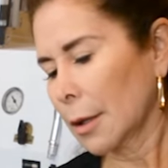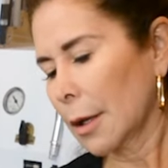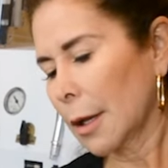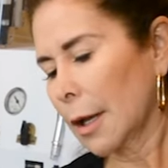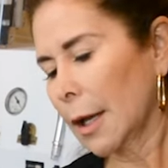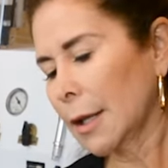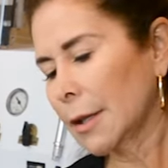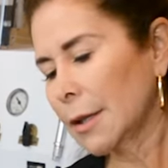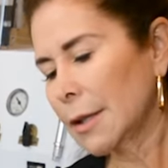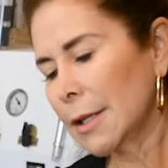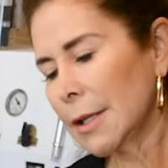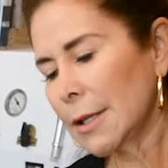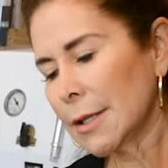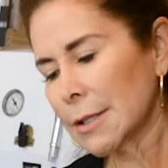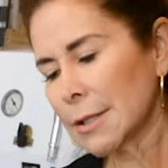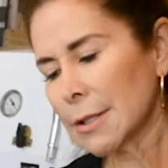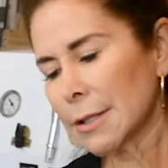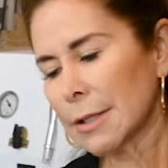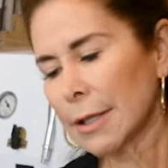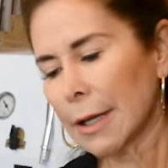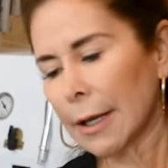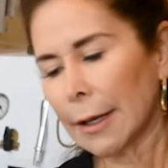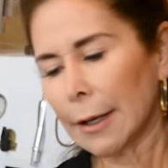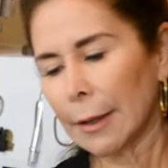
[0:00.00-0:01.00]
At this
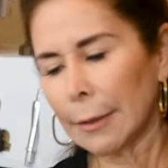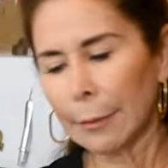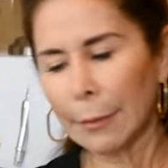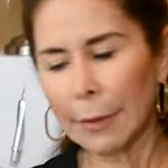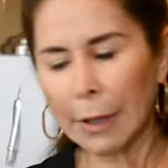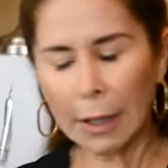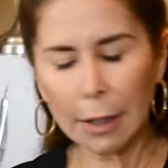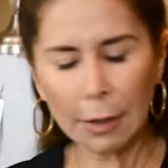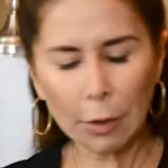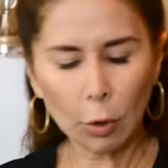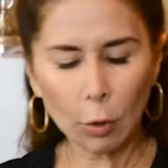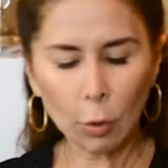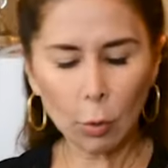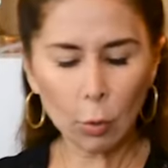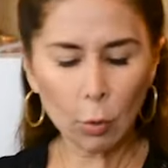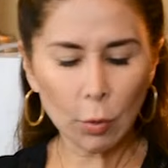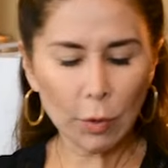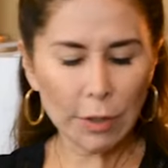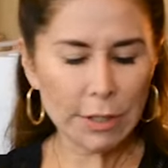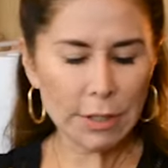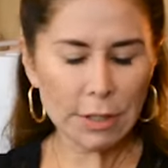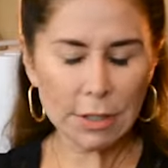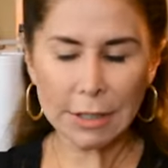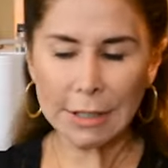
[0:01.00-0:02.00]
time, I
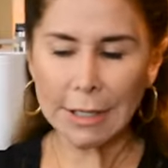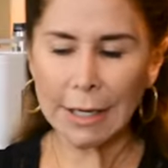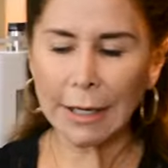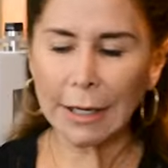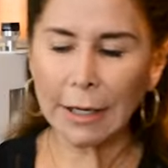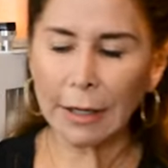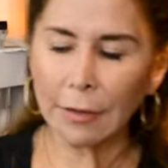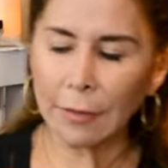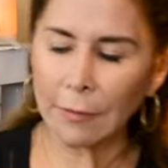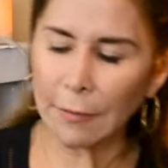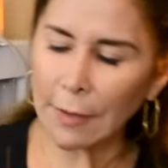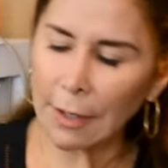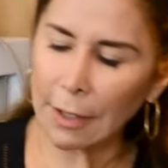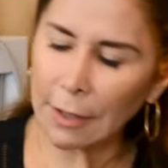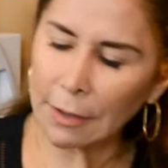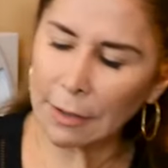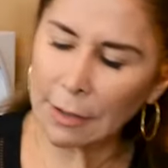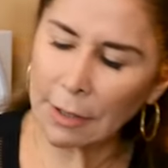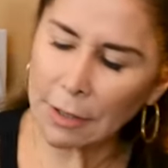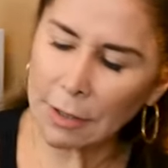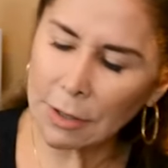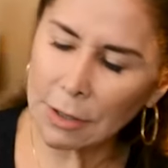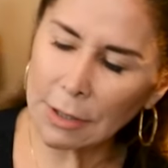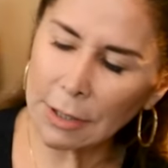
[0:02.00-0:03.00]
always take
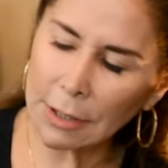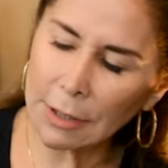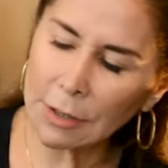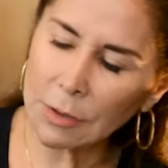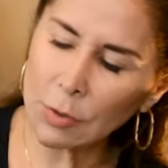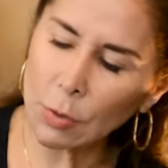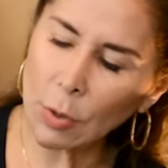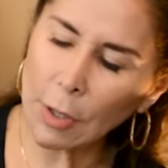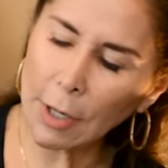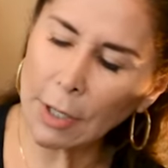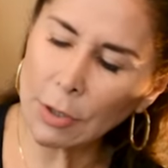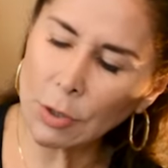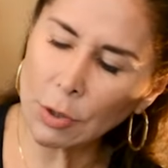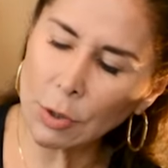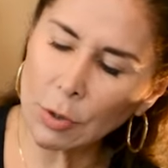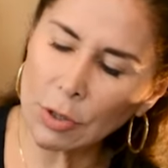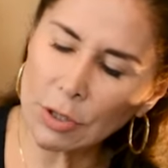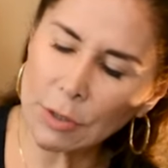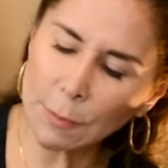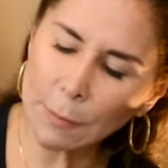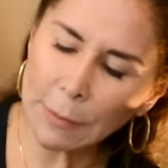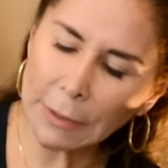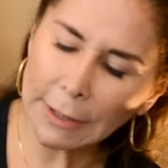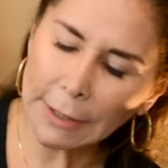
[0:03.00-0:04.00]
advantage and try to
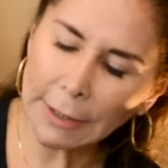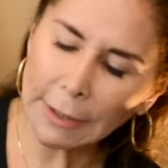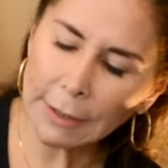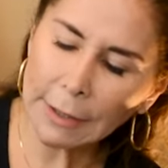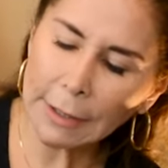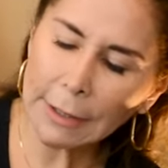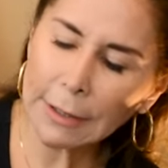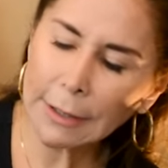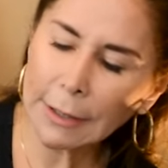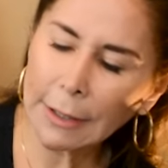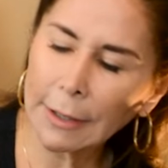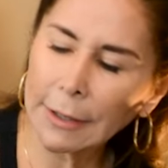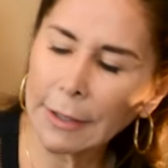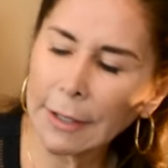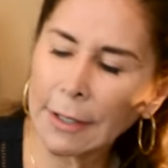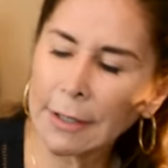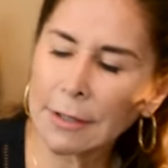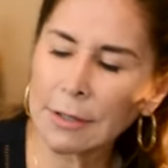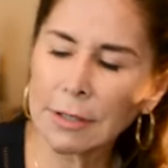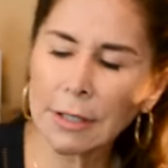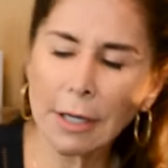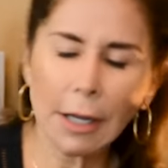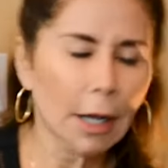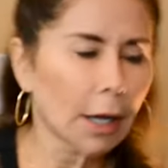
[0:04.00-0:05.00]
explain the
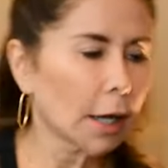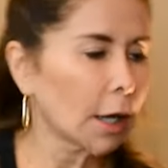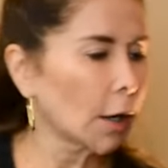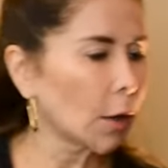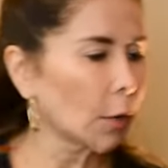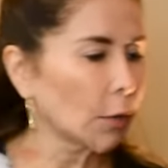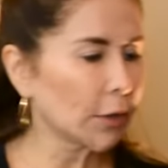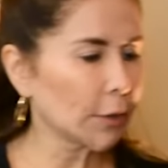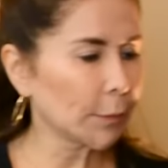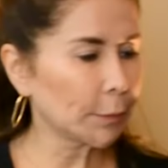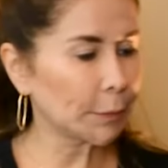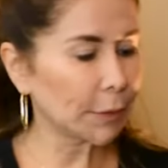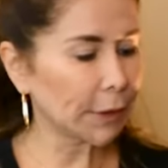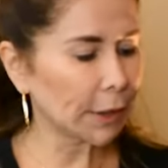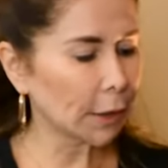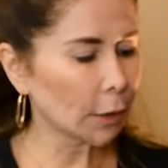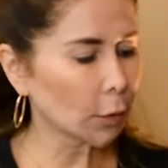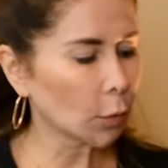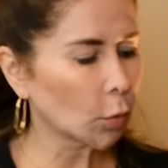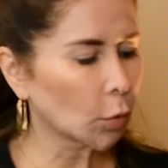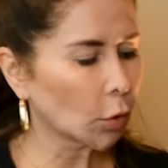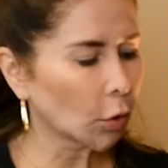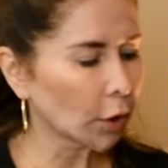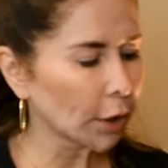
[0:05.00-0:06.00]
clients how the peel
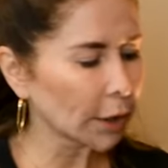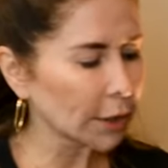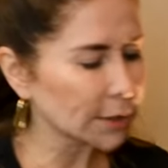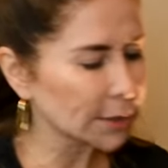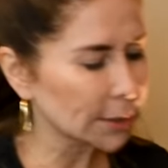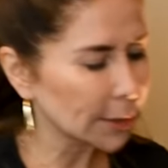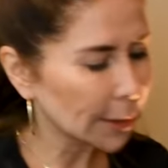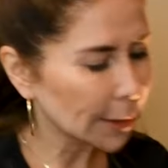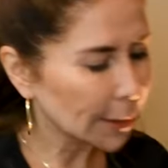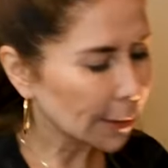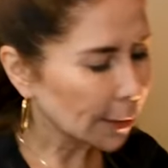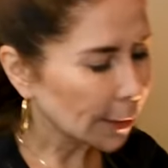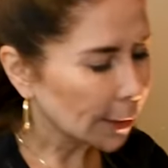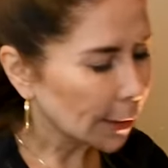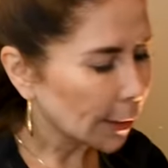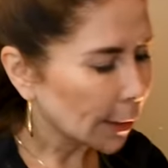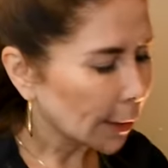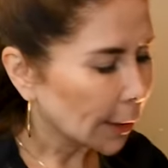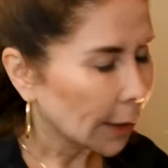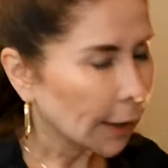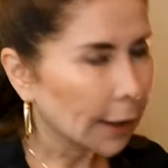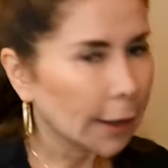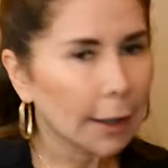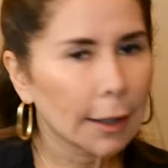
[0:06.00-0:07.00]
works
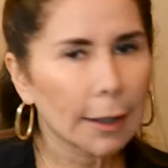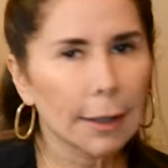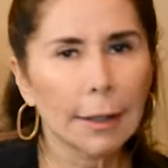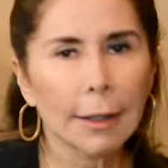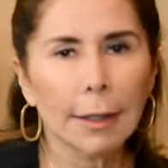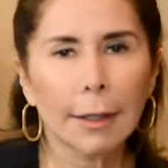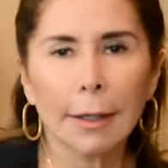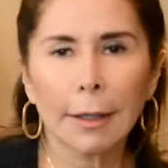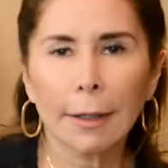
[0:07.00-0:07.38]
and